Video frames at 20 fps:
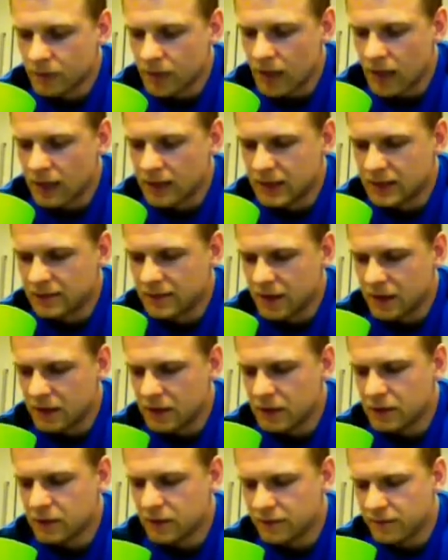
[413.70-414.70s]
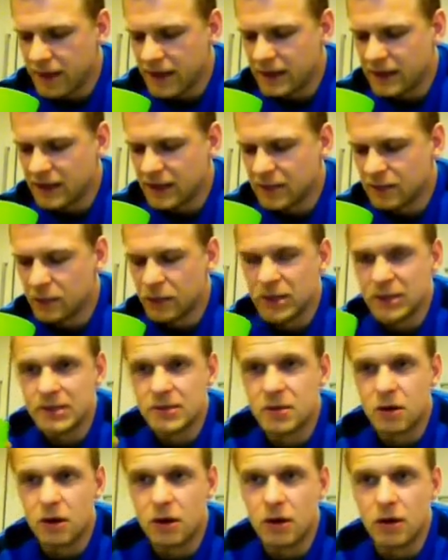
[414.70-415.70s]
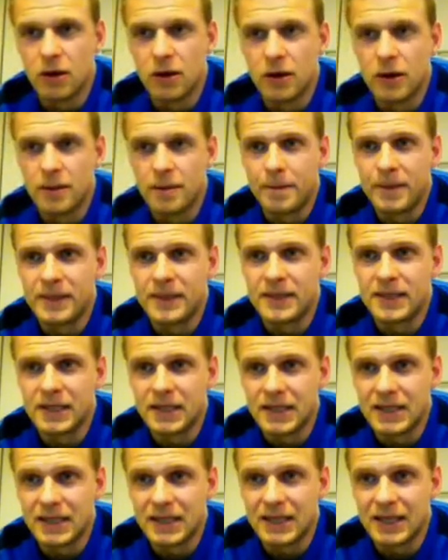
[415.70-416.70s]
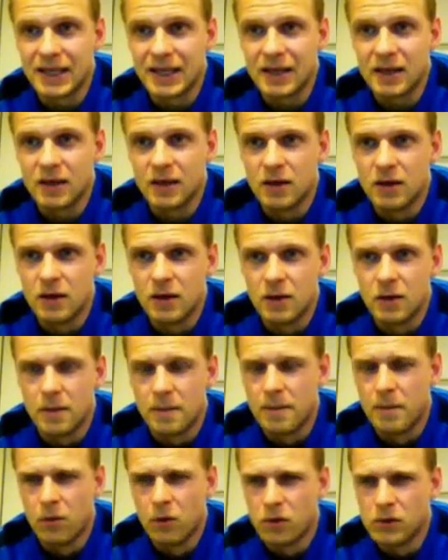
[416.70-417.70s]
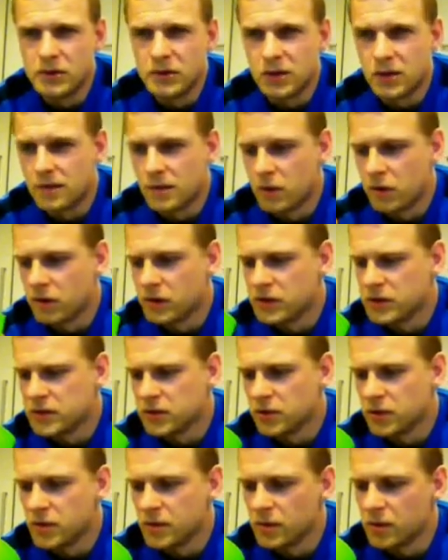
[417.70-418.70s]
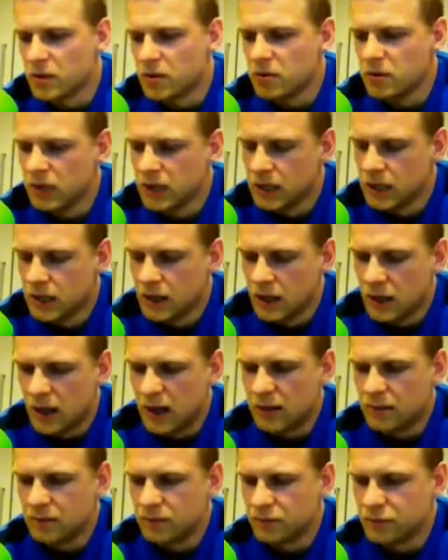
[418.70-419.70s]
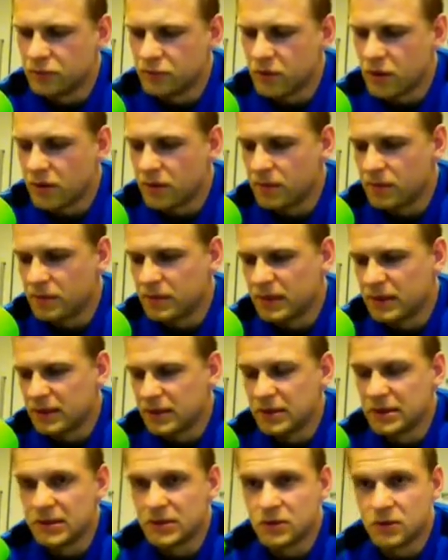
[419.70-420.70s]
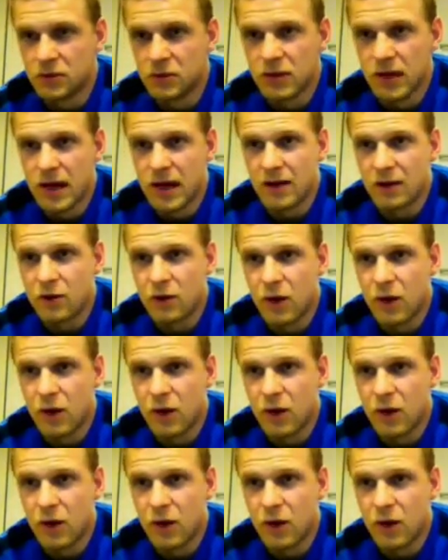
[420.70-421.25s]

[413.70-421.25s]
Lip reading: And it's very unoffending, but it's not particularly more enjoyable. I'm probably going to score that